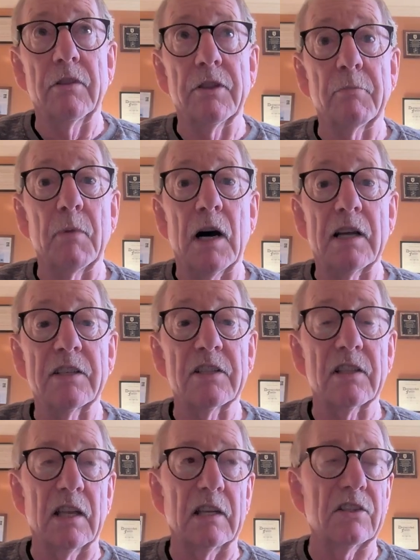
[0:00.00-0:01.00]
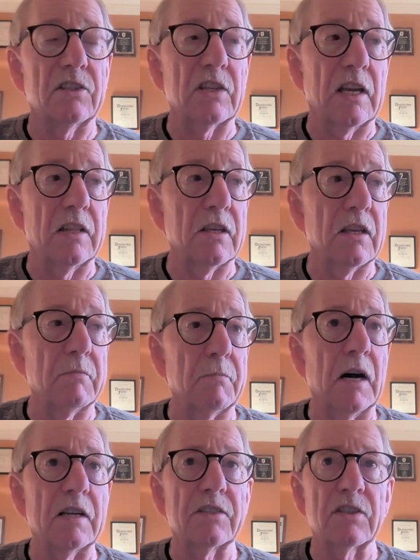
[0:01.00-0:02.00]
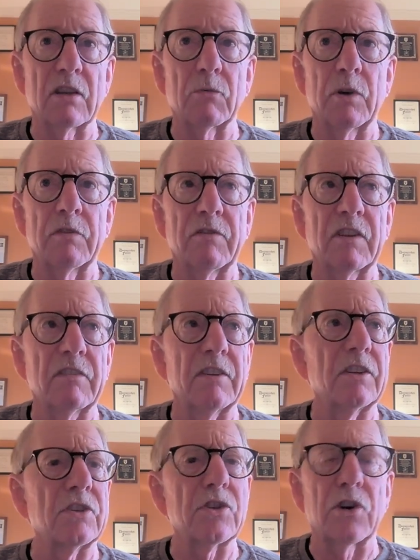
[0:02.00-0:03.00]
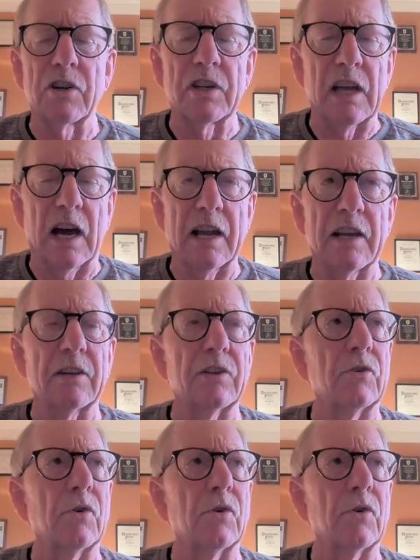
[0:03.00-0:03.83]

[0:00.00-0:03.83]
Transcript: The mice, let's say, the mice that we've given a certain diet